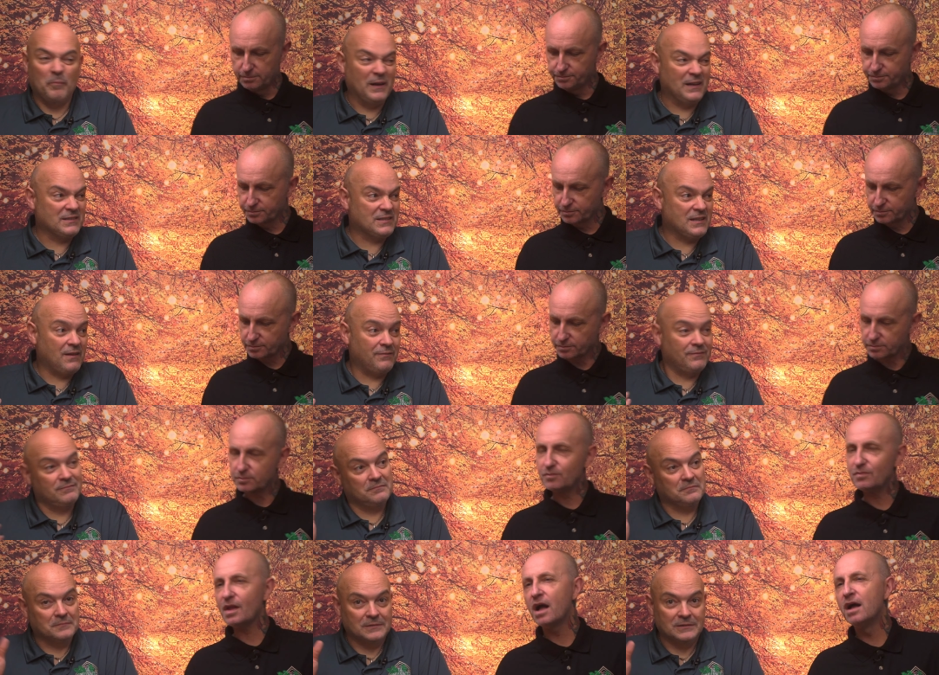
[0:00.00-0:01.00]
Speaker 1: Pillars stuff,
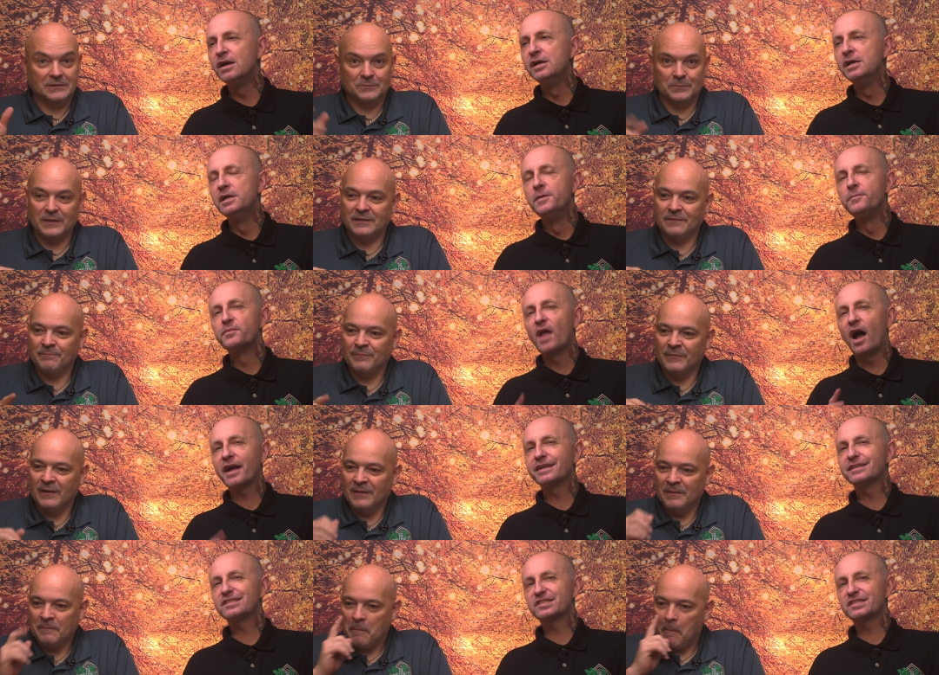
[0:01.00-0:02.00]
Speaker 2: which is weird. I
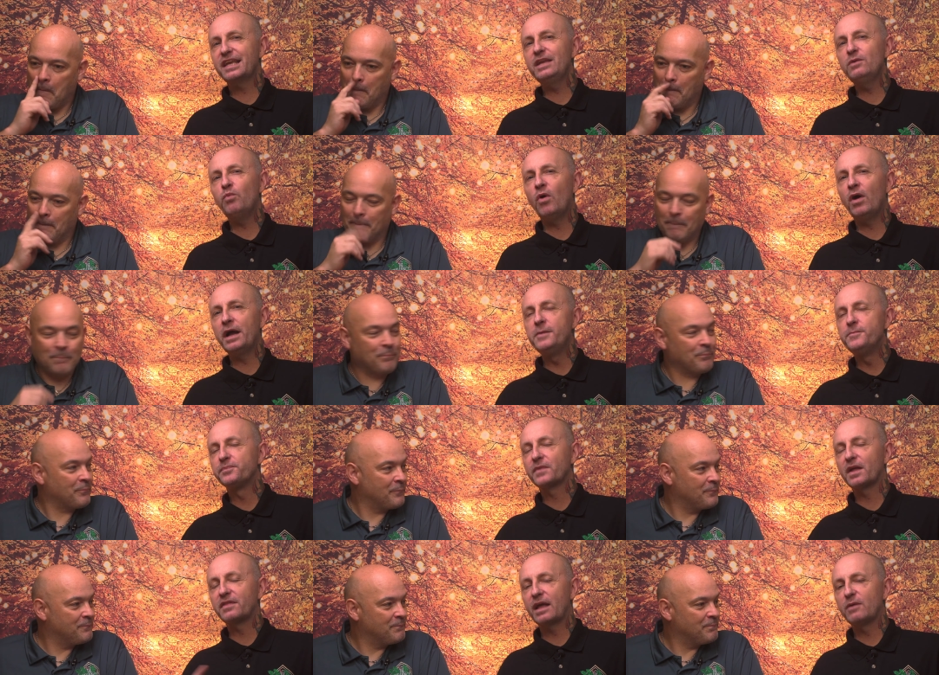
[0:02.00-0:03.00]
could see why
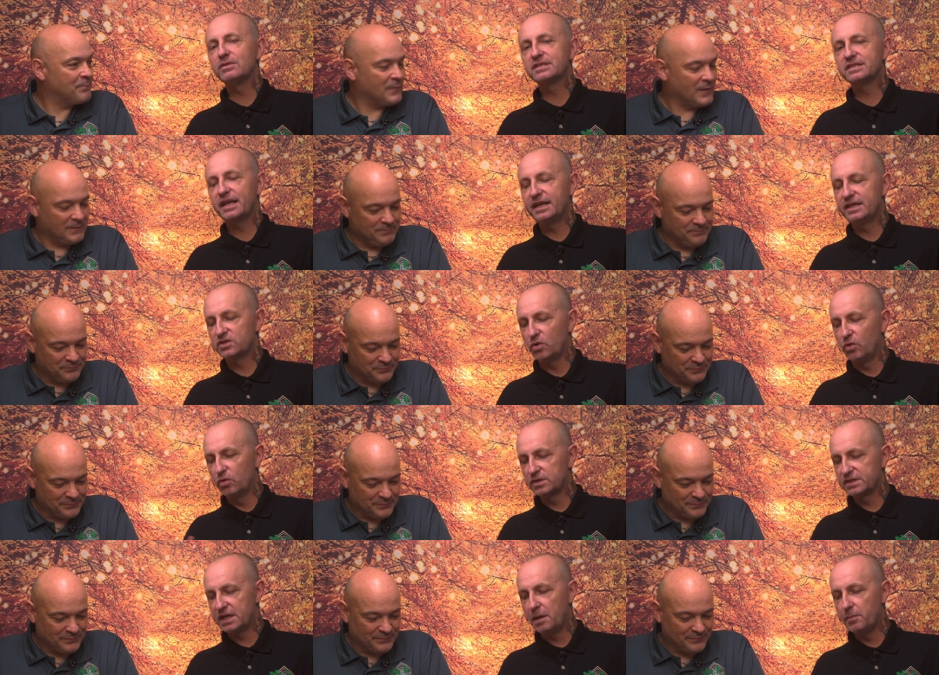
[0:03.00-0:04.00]
they would say it's
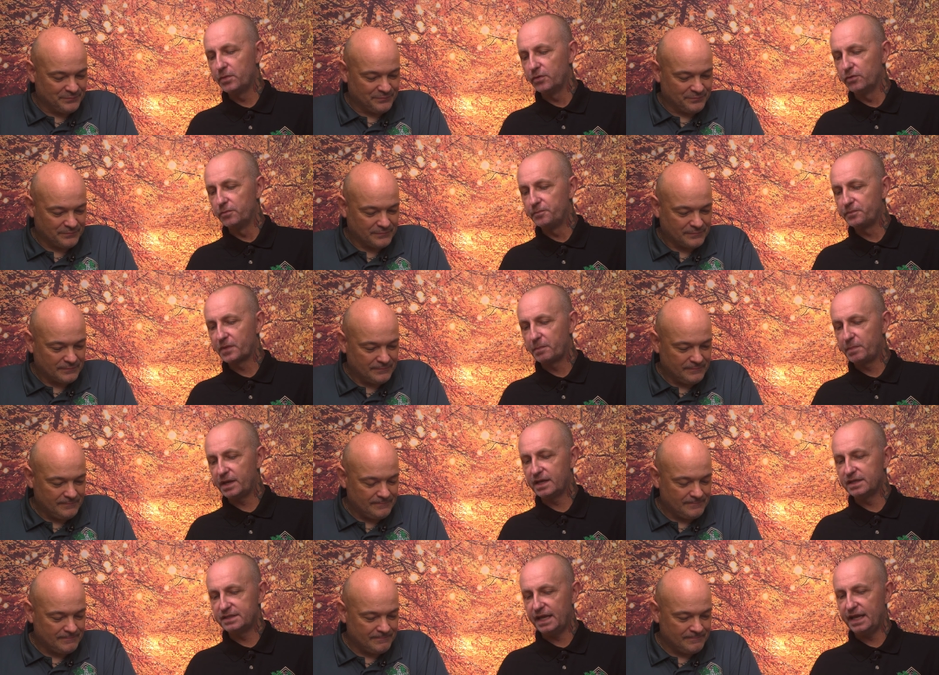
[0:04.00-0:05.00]
autumnal,
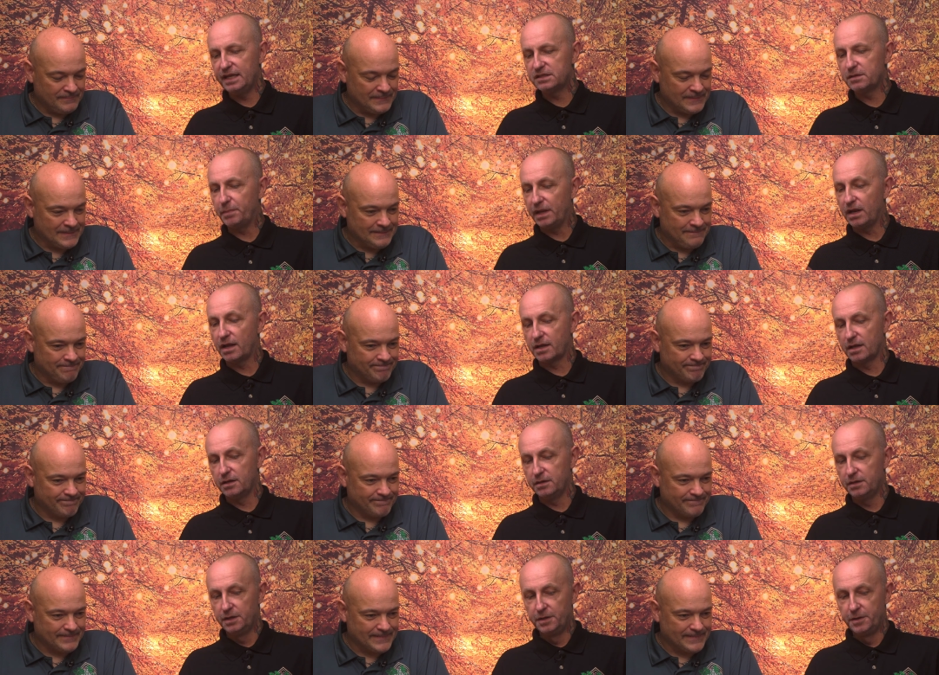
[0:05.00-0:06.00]
because it is a bit like
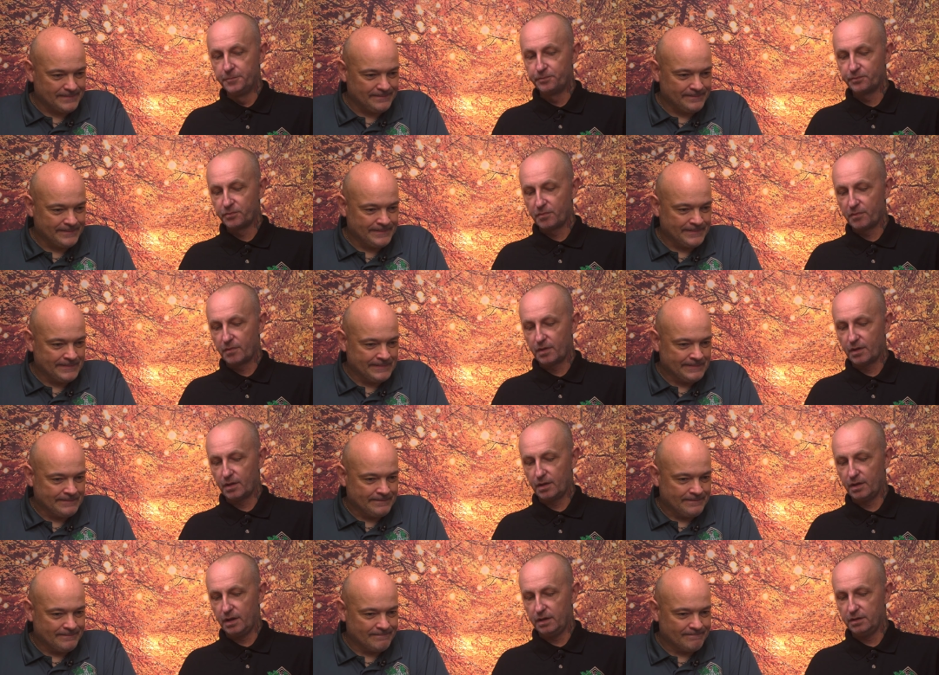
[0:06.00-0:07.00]
a,
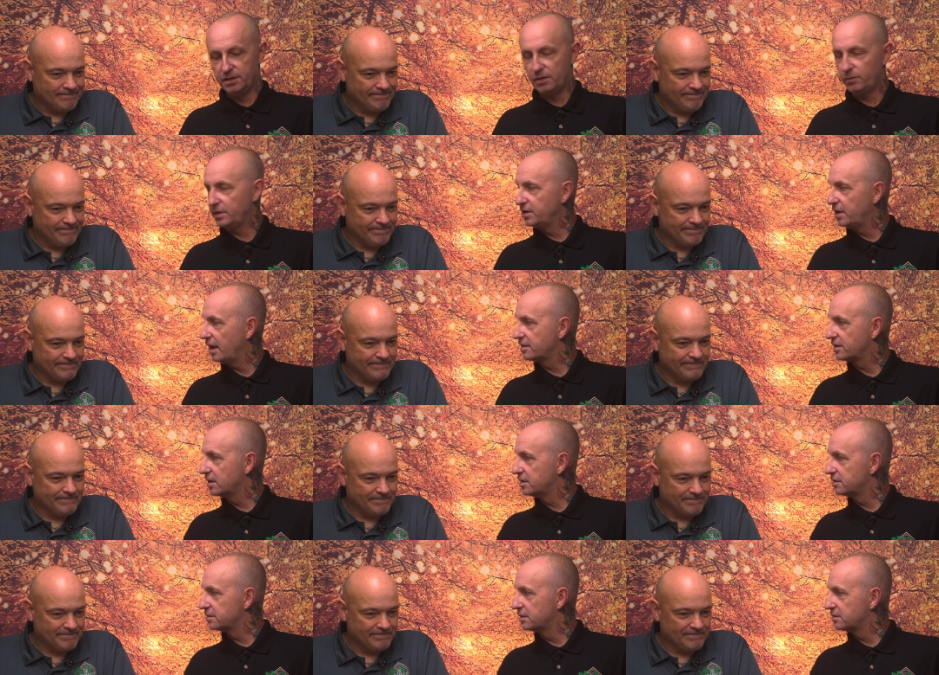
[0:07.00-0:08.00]
you know, when you're at
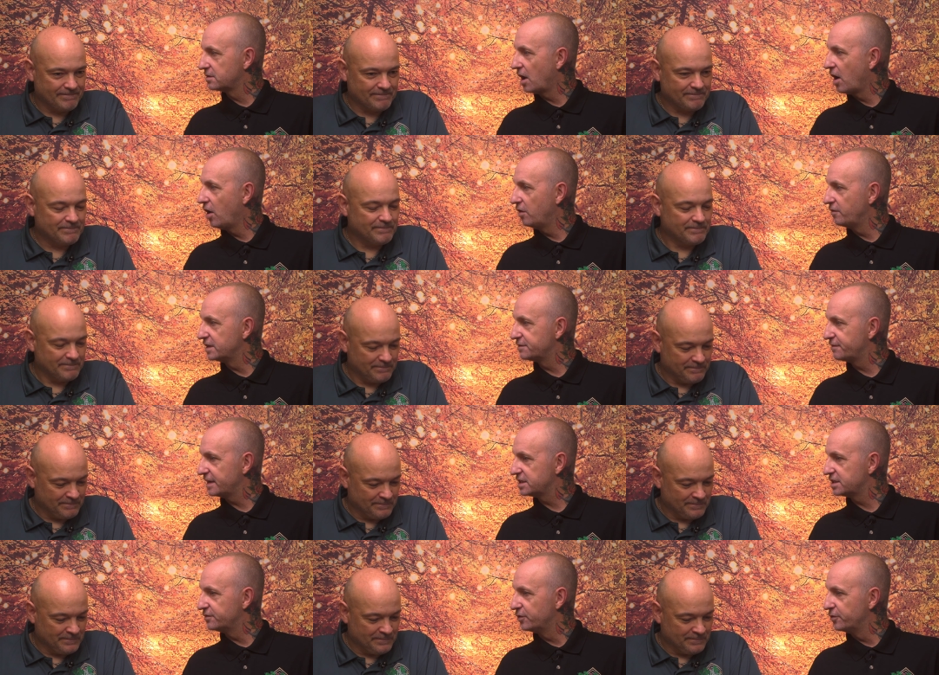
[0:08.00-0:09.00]
the, the harvest
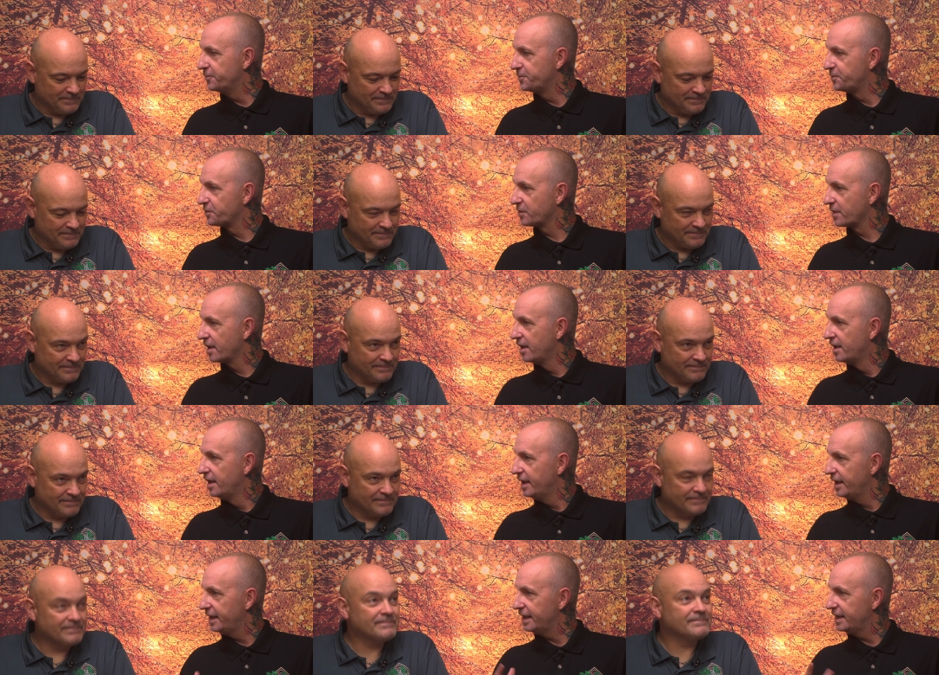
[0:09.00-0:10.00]
festival,
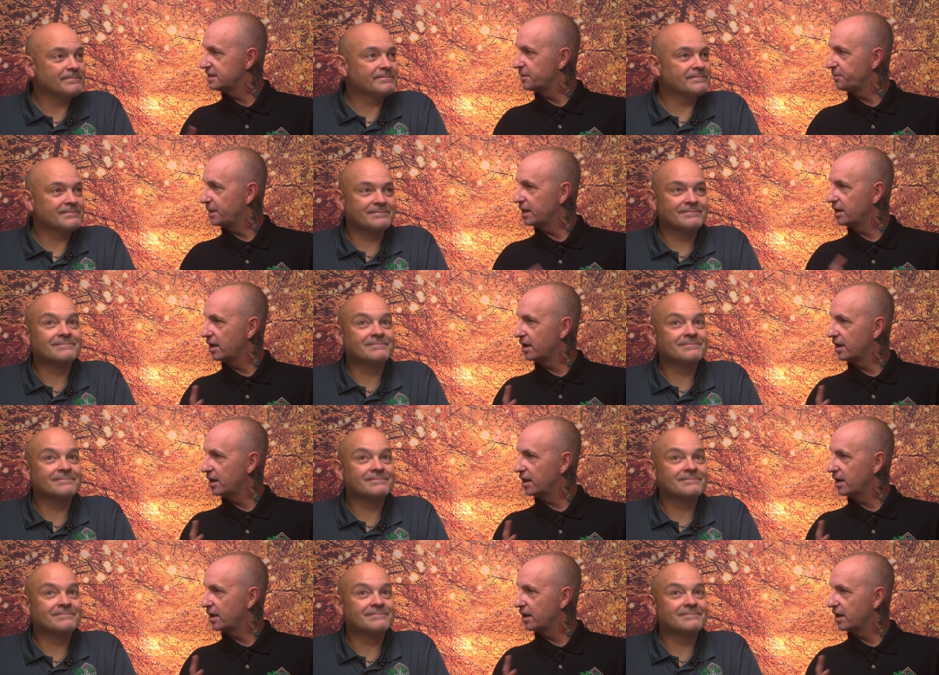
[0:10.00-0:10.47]
it is a bit